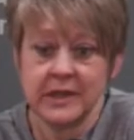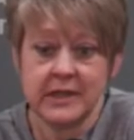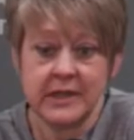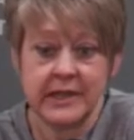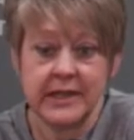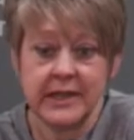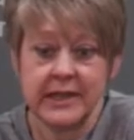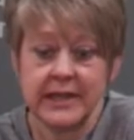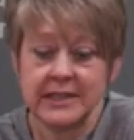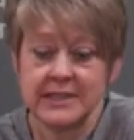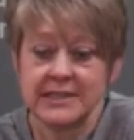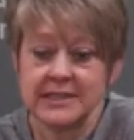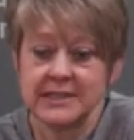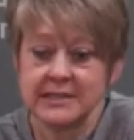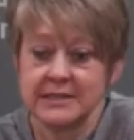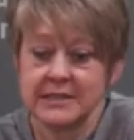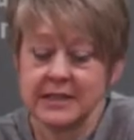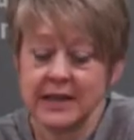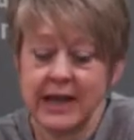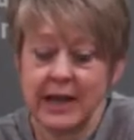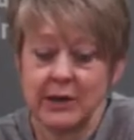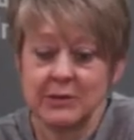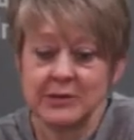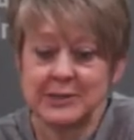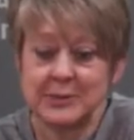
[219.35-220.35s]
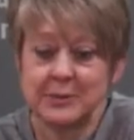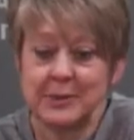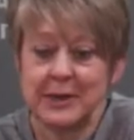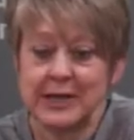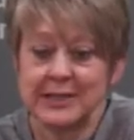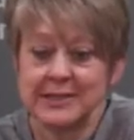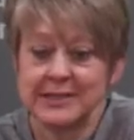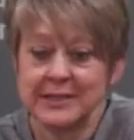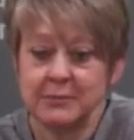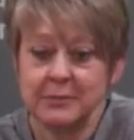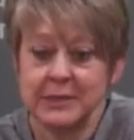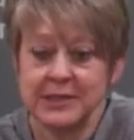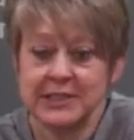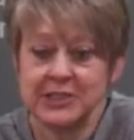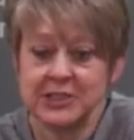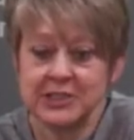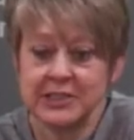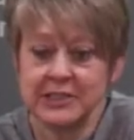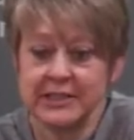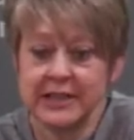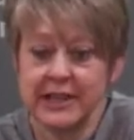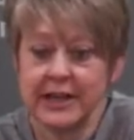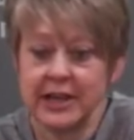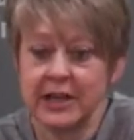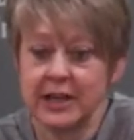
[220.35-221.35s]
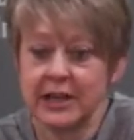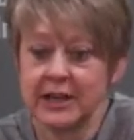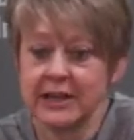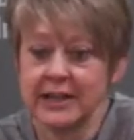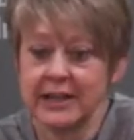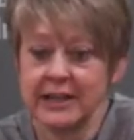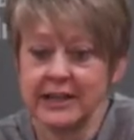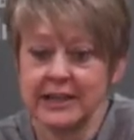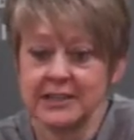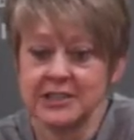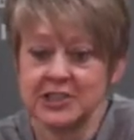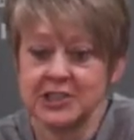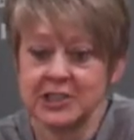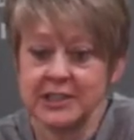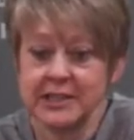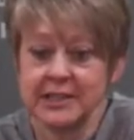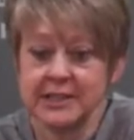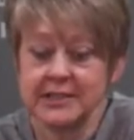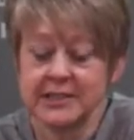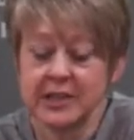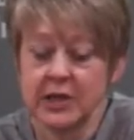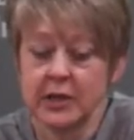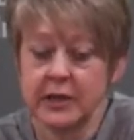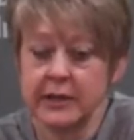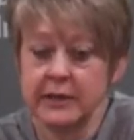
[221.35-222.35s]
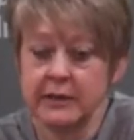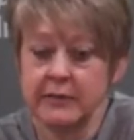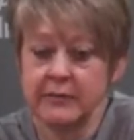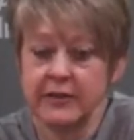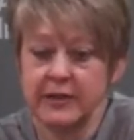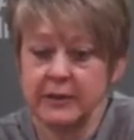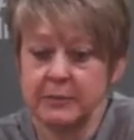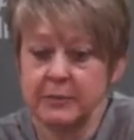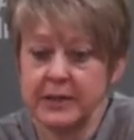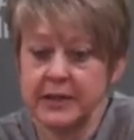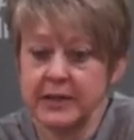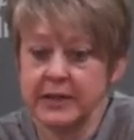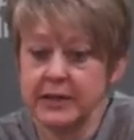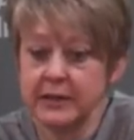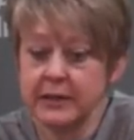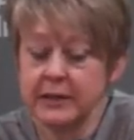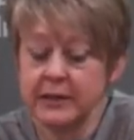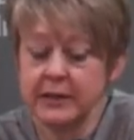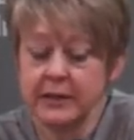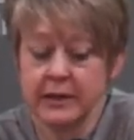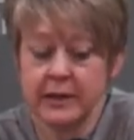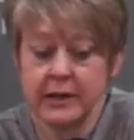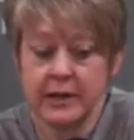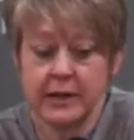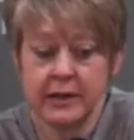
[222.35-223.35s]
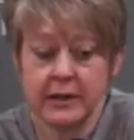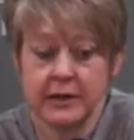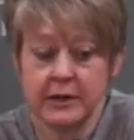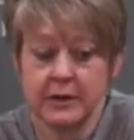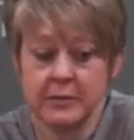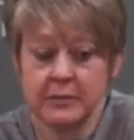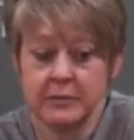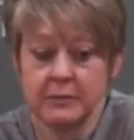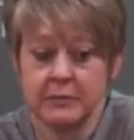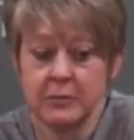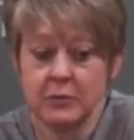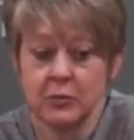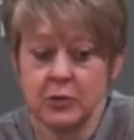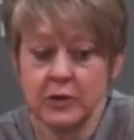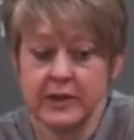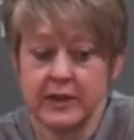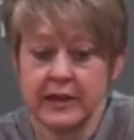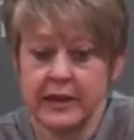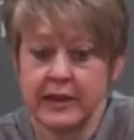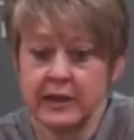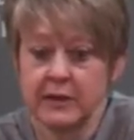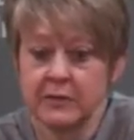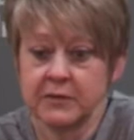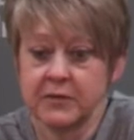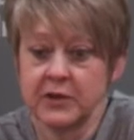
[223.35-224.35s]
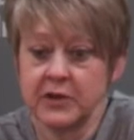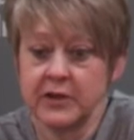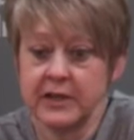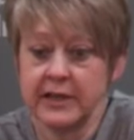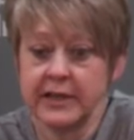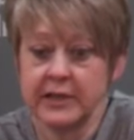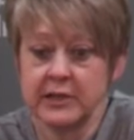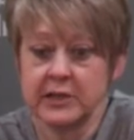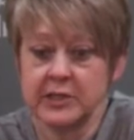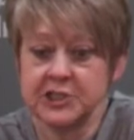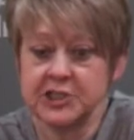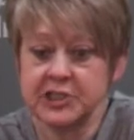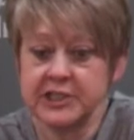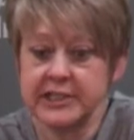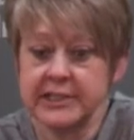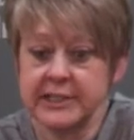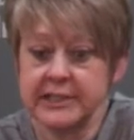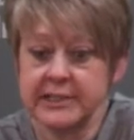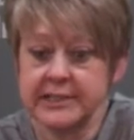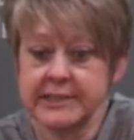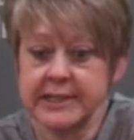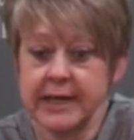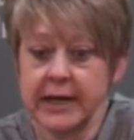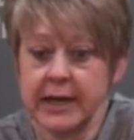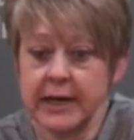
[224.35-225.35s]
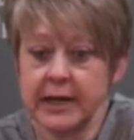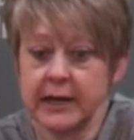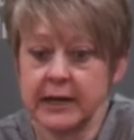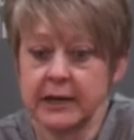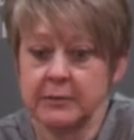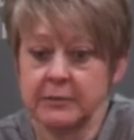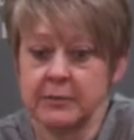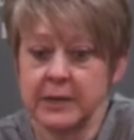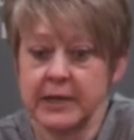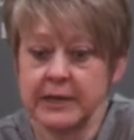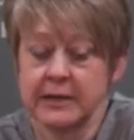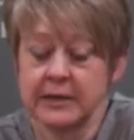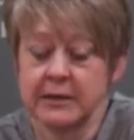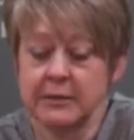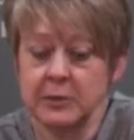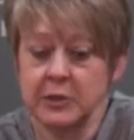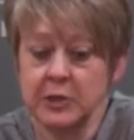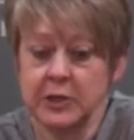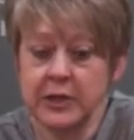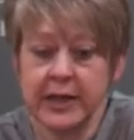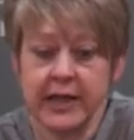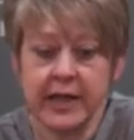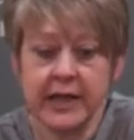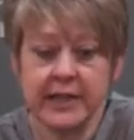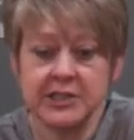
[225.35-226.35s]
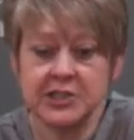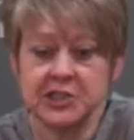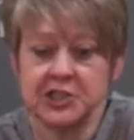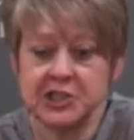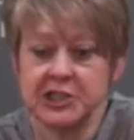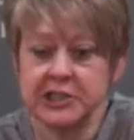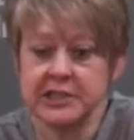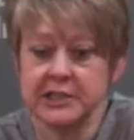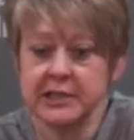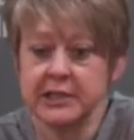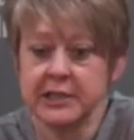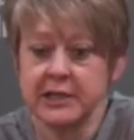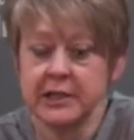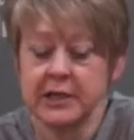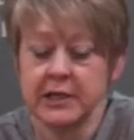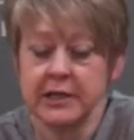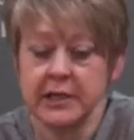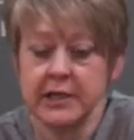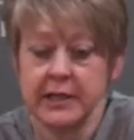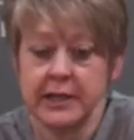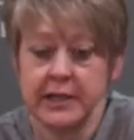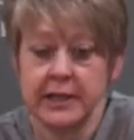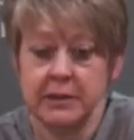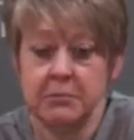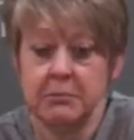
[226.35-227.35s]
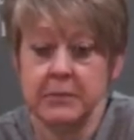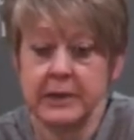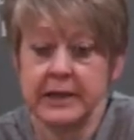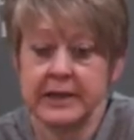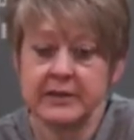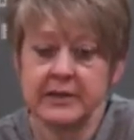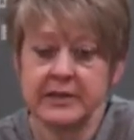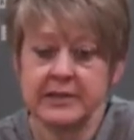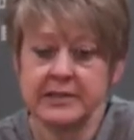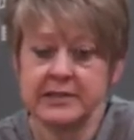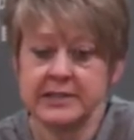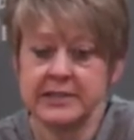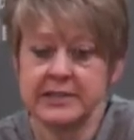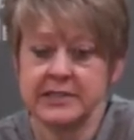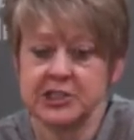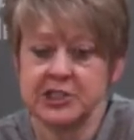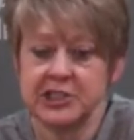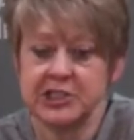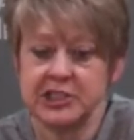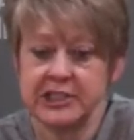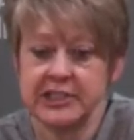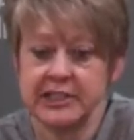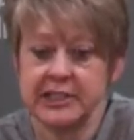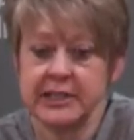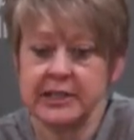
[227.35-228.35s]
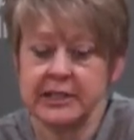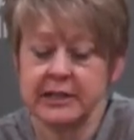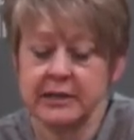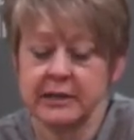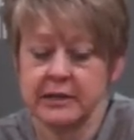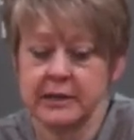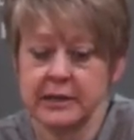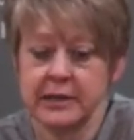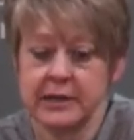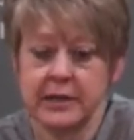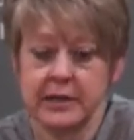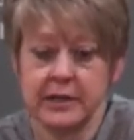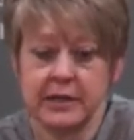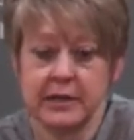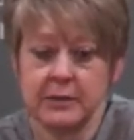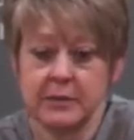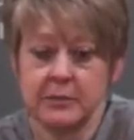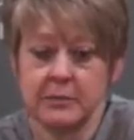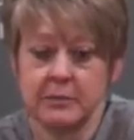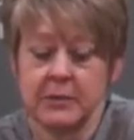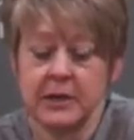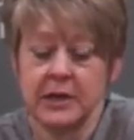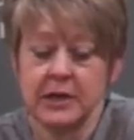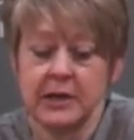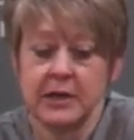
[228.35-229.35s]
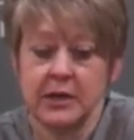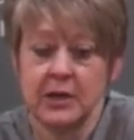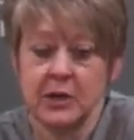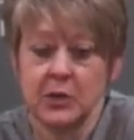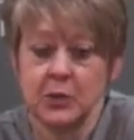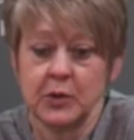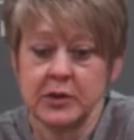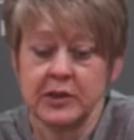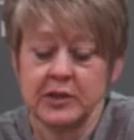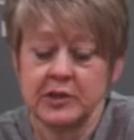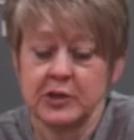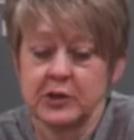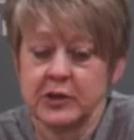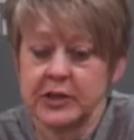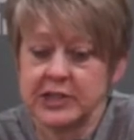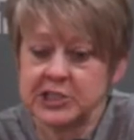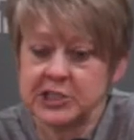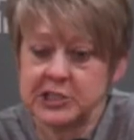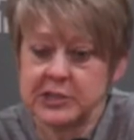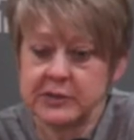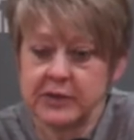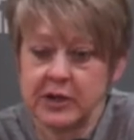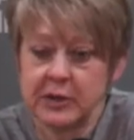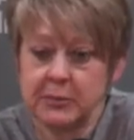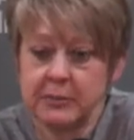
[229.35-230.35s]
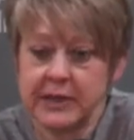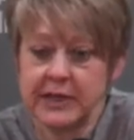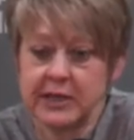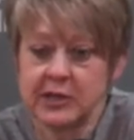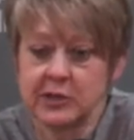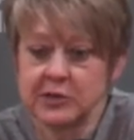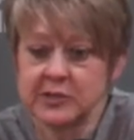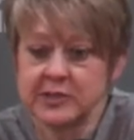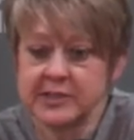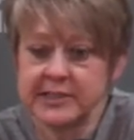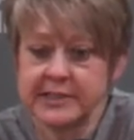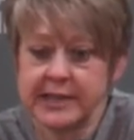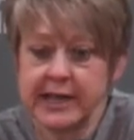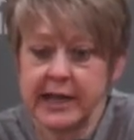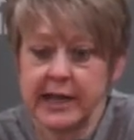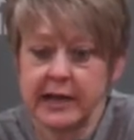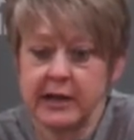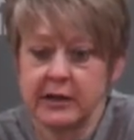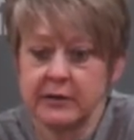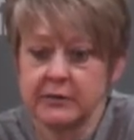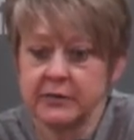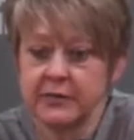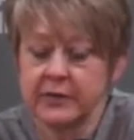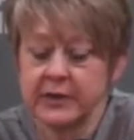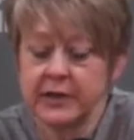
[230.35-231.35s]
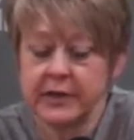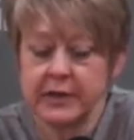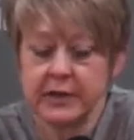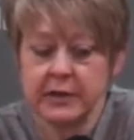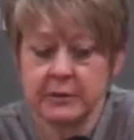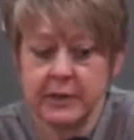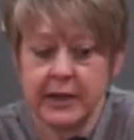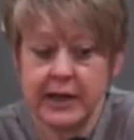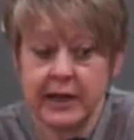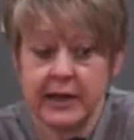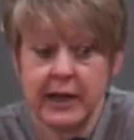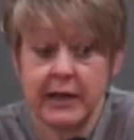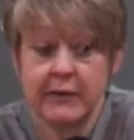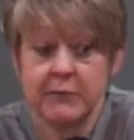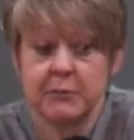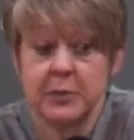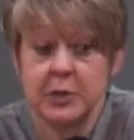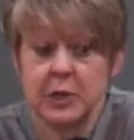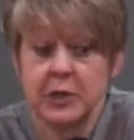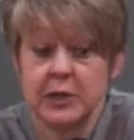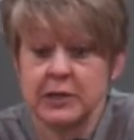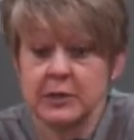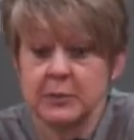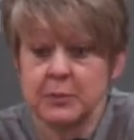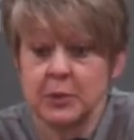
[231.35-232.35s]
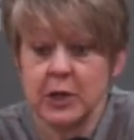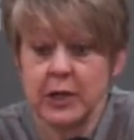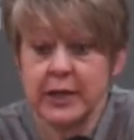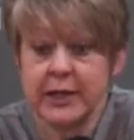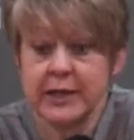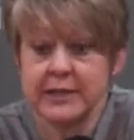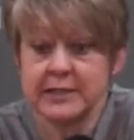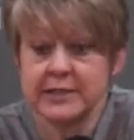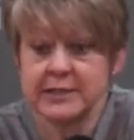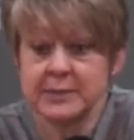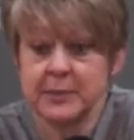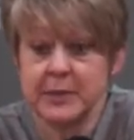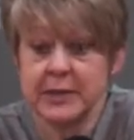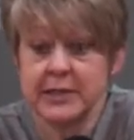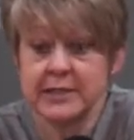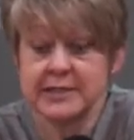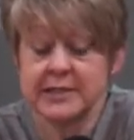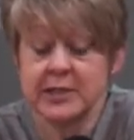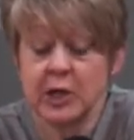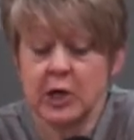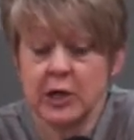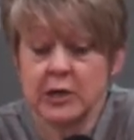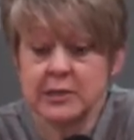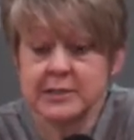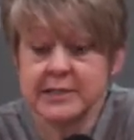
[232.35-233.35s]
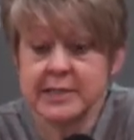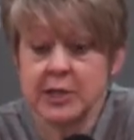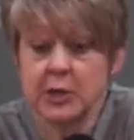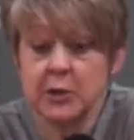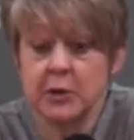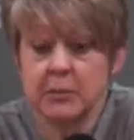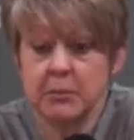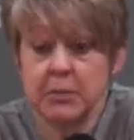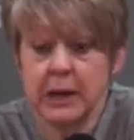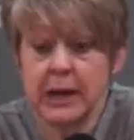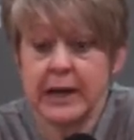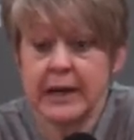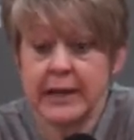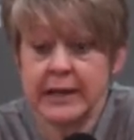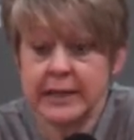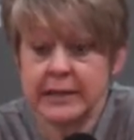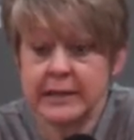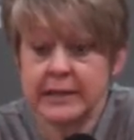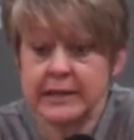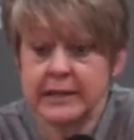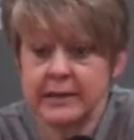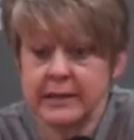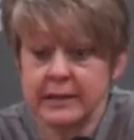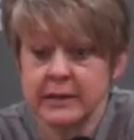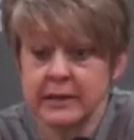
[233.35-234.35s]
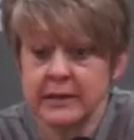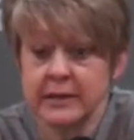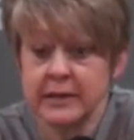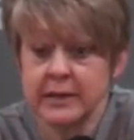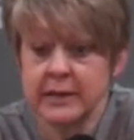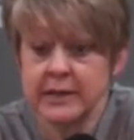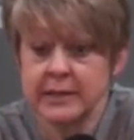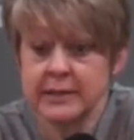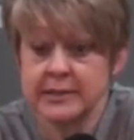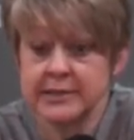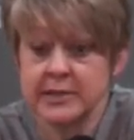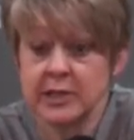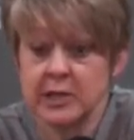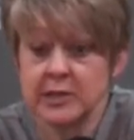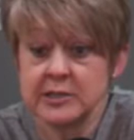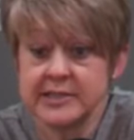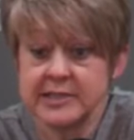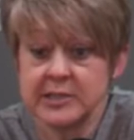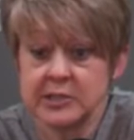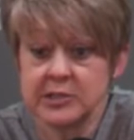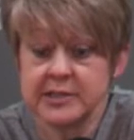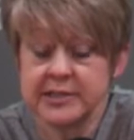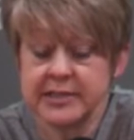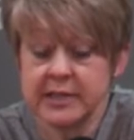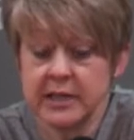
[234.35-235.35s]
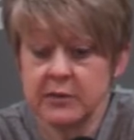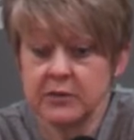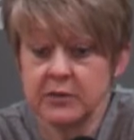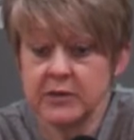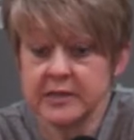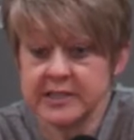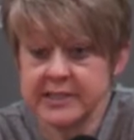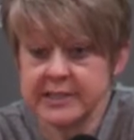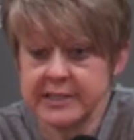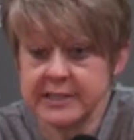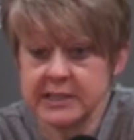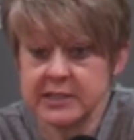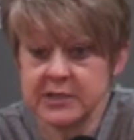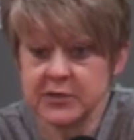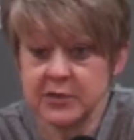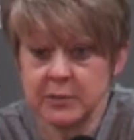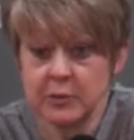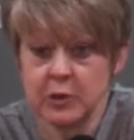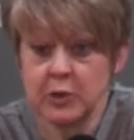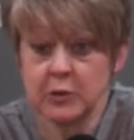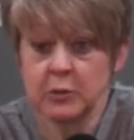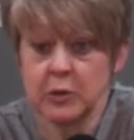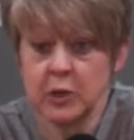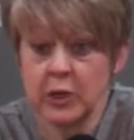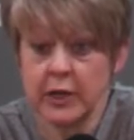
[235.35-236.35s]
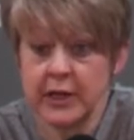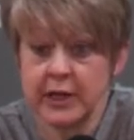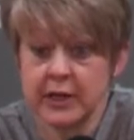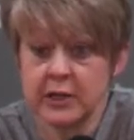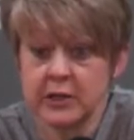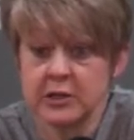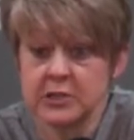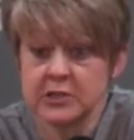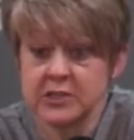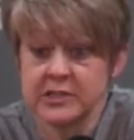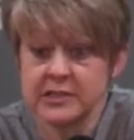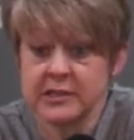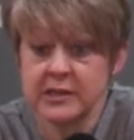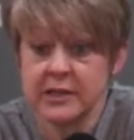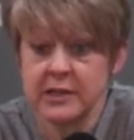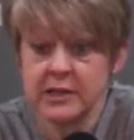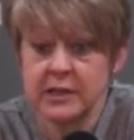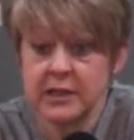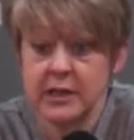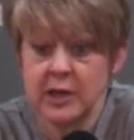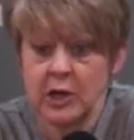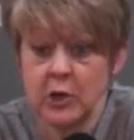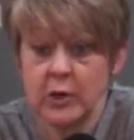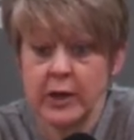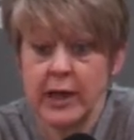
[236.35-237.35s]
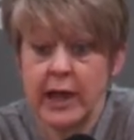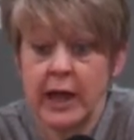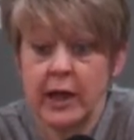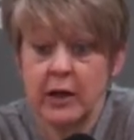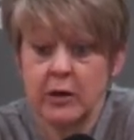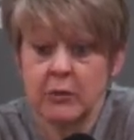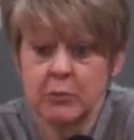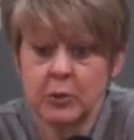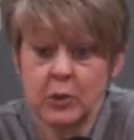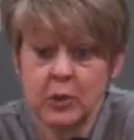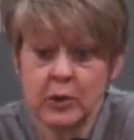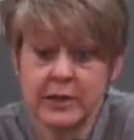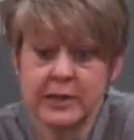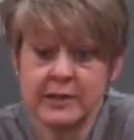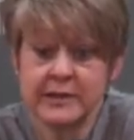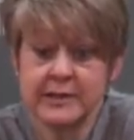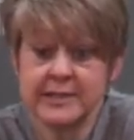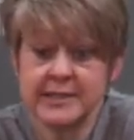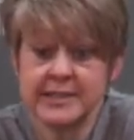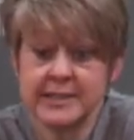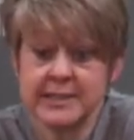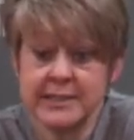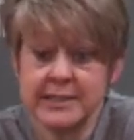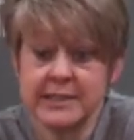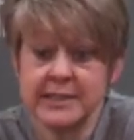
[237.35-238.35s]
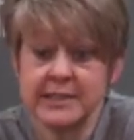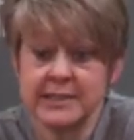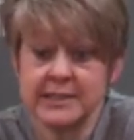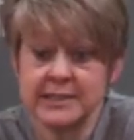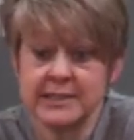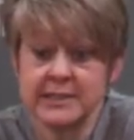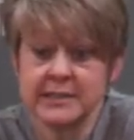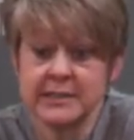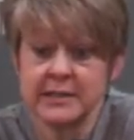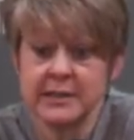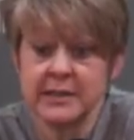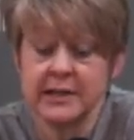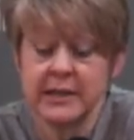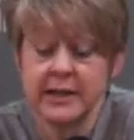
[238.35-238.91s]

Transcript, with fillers: Yes, I was about to mention Dara again. She is our MVP um, with the effort and energy and time and communication and methods that she um, with the direction of our medical staff, um, ha have put into place. But it's also a buy in, it's also selflessness from your players on how important this is.